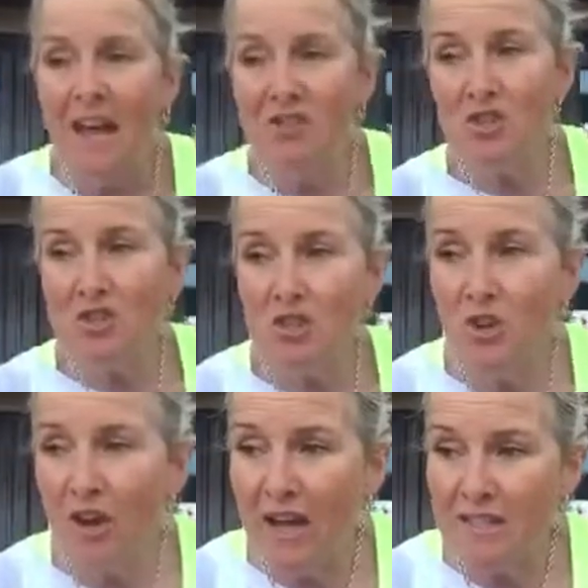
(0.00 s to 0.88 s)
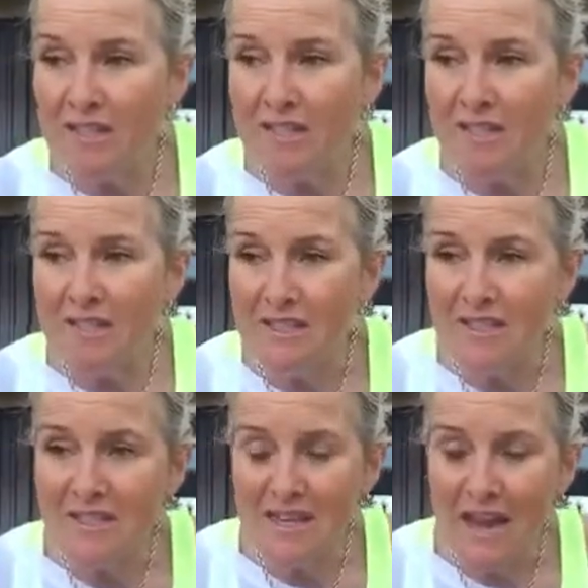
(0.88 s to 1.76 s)
I just thought I'd
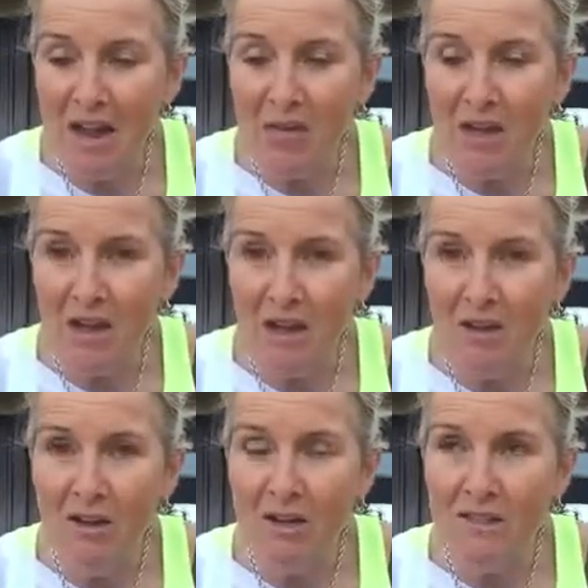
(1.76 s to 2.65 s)
see how you are